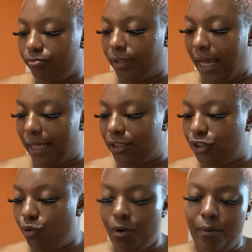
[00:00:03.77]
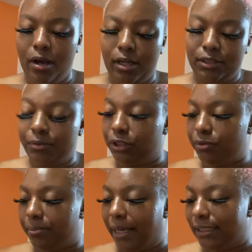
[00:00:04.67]
we had the Two of Wands, which
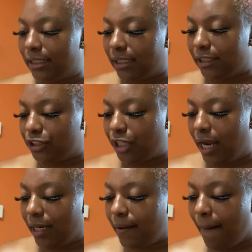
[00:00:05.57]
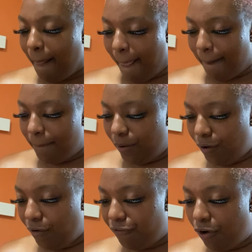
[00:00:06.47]
was basically trying to
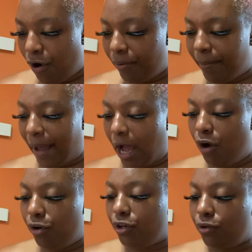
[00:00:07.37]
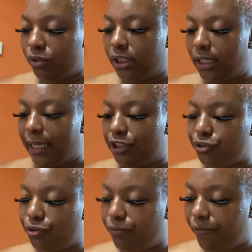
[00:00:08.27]
move forward by holding on to their
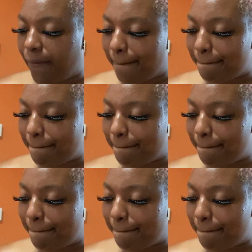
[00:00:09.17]
truth.